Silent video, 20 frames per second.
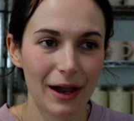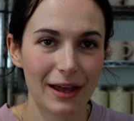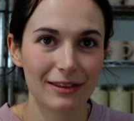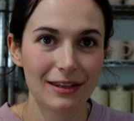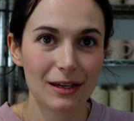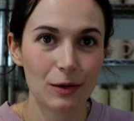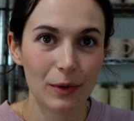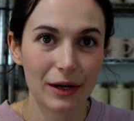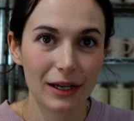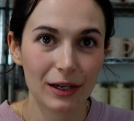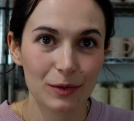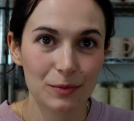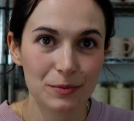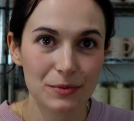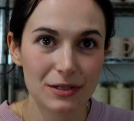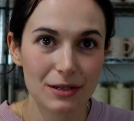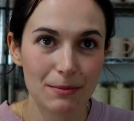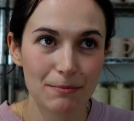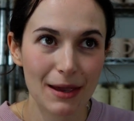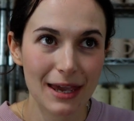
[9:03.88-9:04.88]
I think when it comes
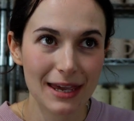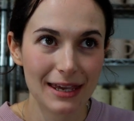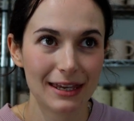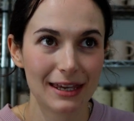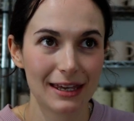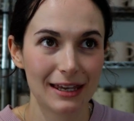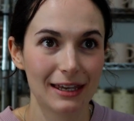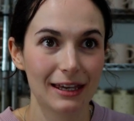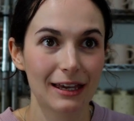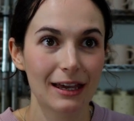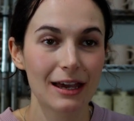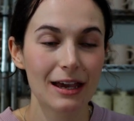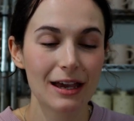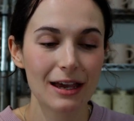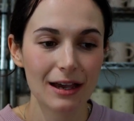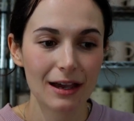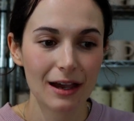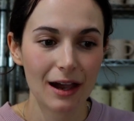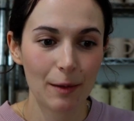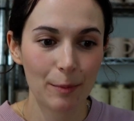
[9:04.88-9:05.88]
to making
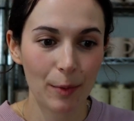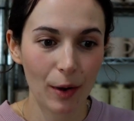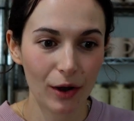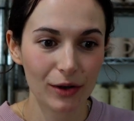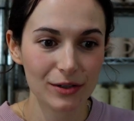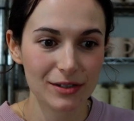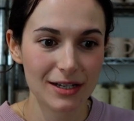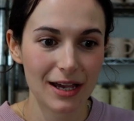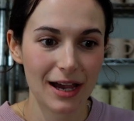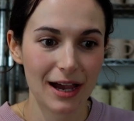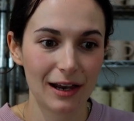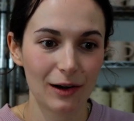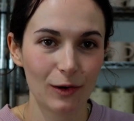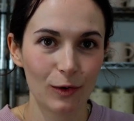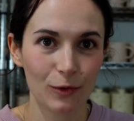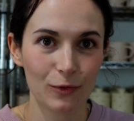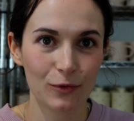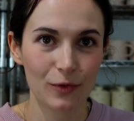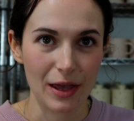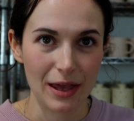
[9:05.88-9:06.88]
a pot, I
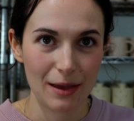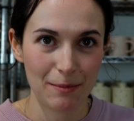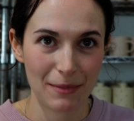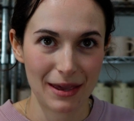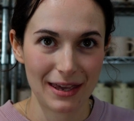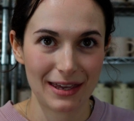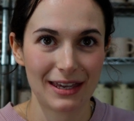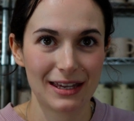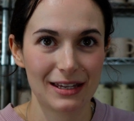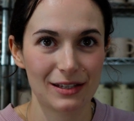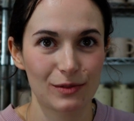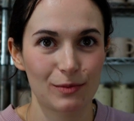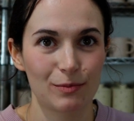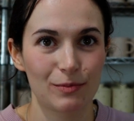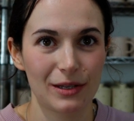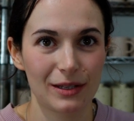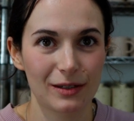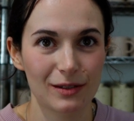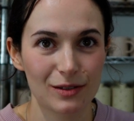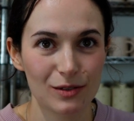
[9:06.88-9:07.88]
love making
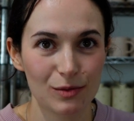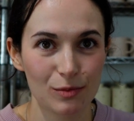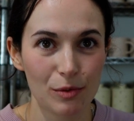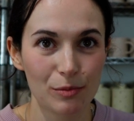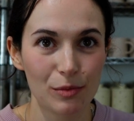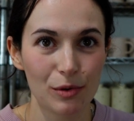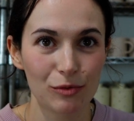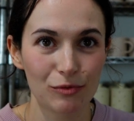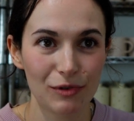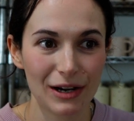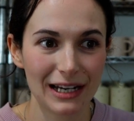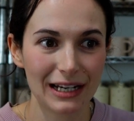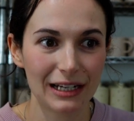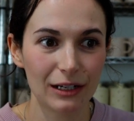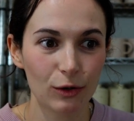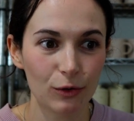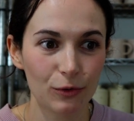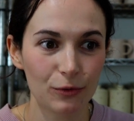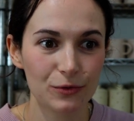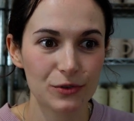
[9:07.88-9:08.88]
something that someone will really
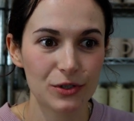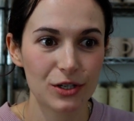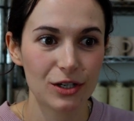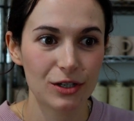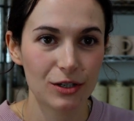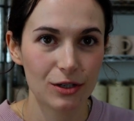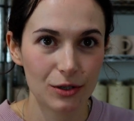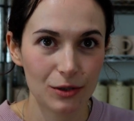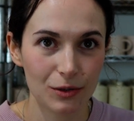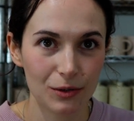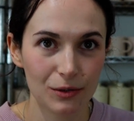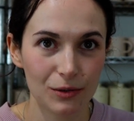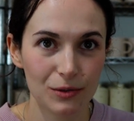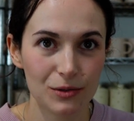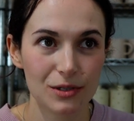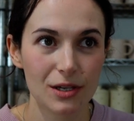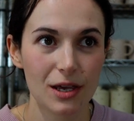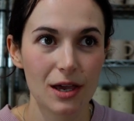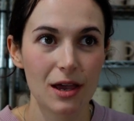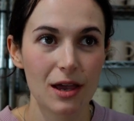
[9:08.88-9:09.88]
love to
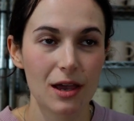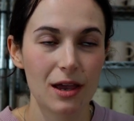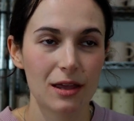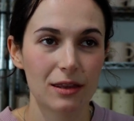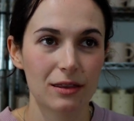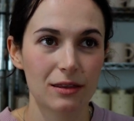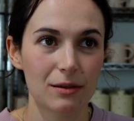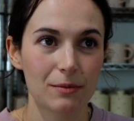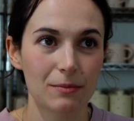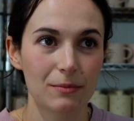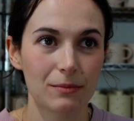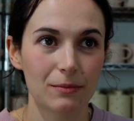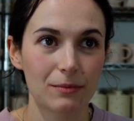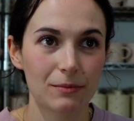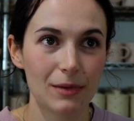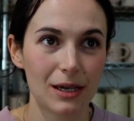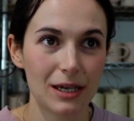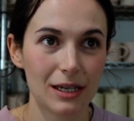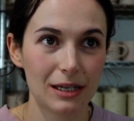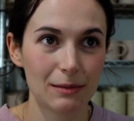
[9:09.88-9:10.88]
use, then
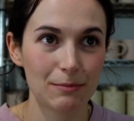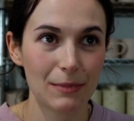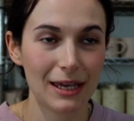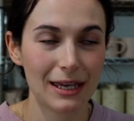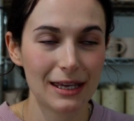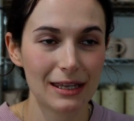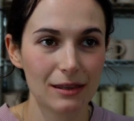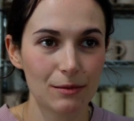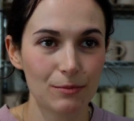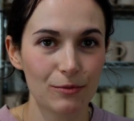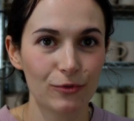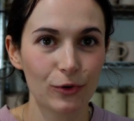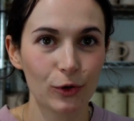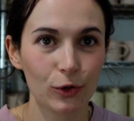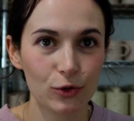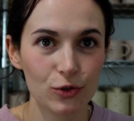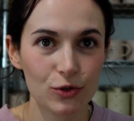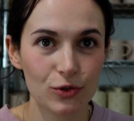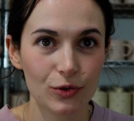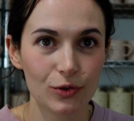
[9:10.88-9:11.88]
making them
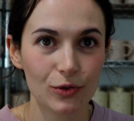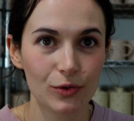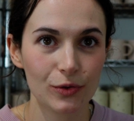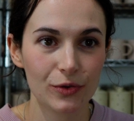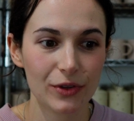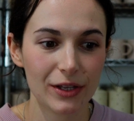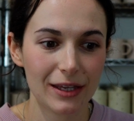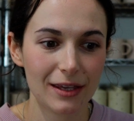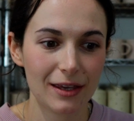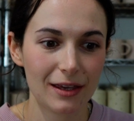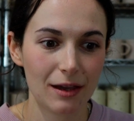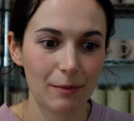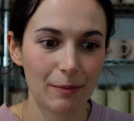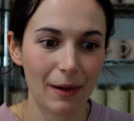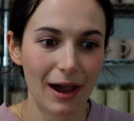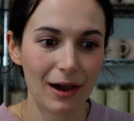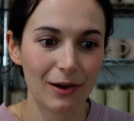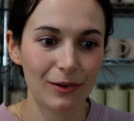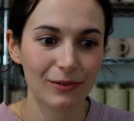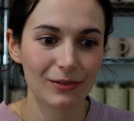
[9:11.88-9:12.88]
functional, thinking
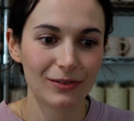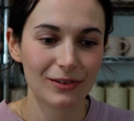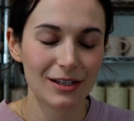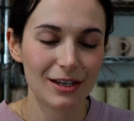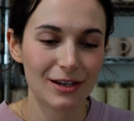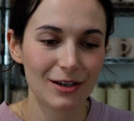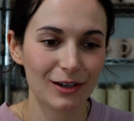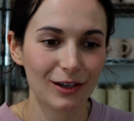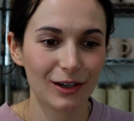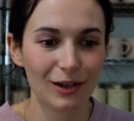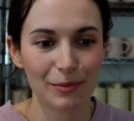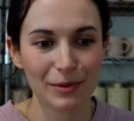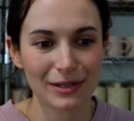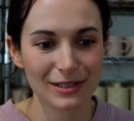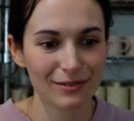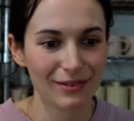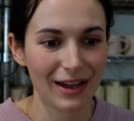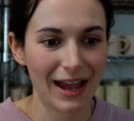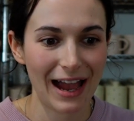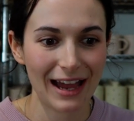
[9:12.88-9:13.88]
about the ergonomics
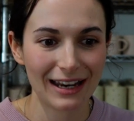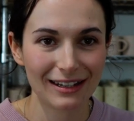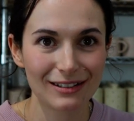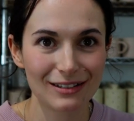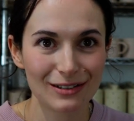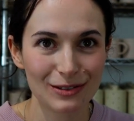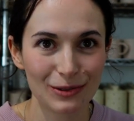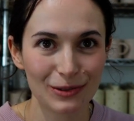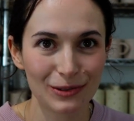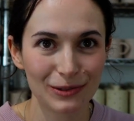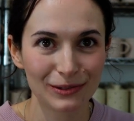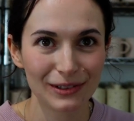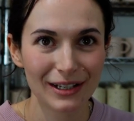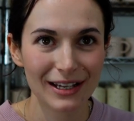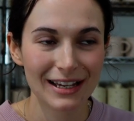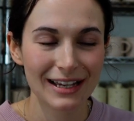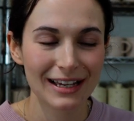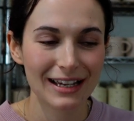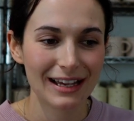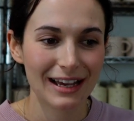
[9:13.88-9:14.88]
of a handle
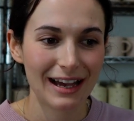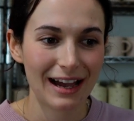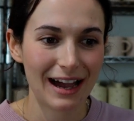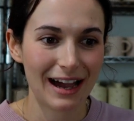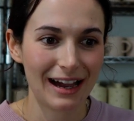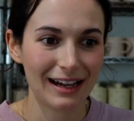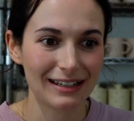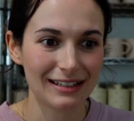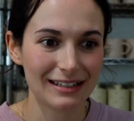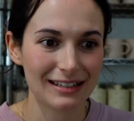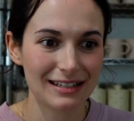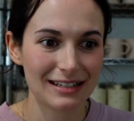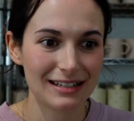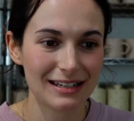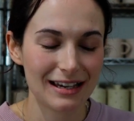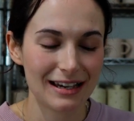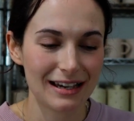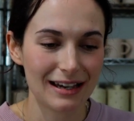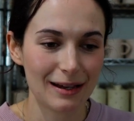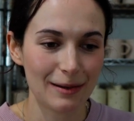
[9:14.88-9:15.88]
and
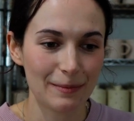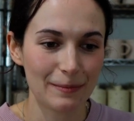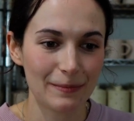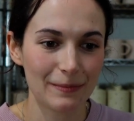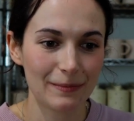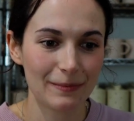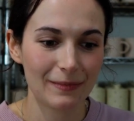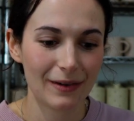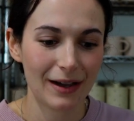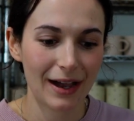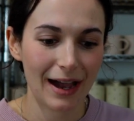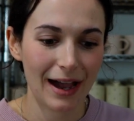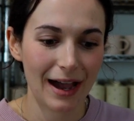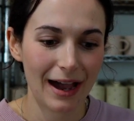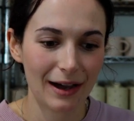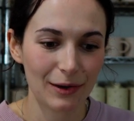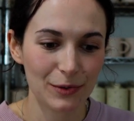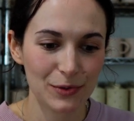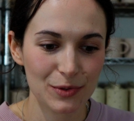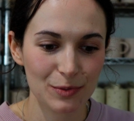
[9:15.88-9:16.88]

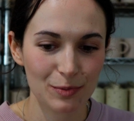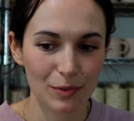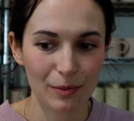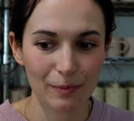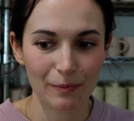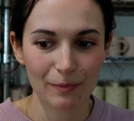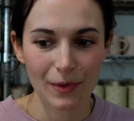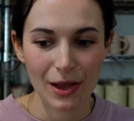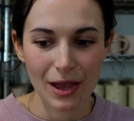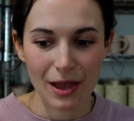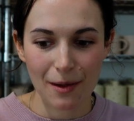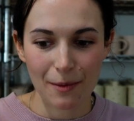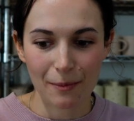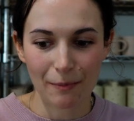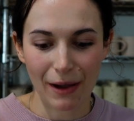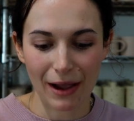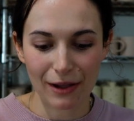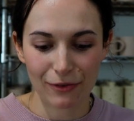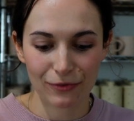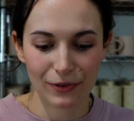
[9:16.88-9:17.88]
how someone
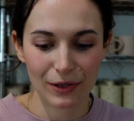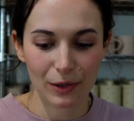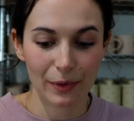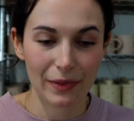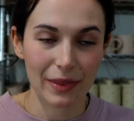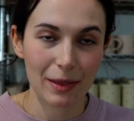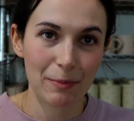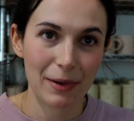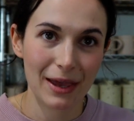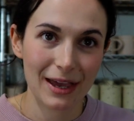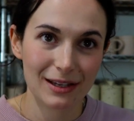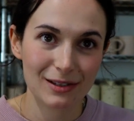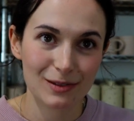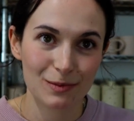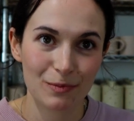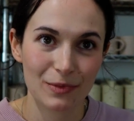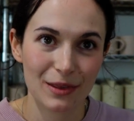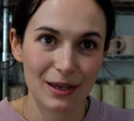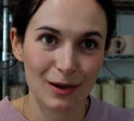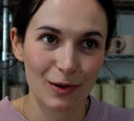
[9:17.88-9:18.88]
might feel when they pick
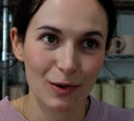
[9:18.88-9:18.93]
something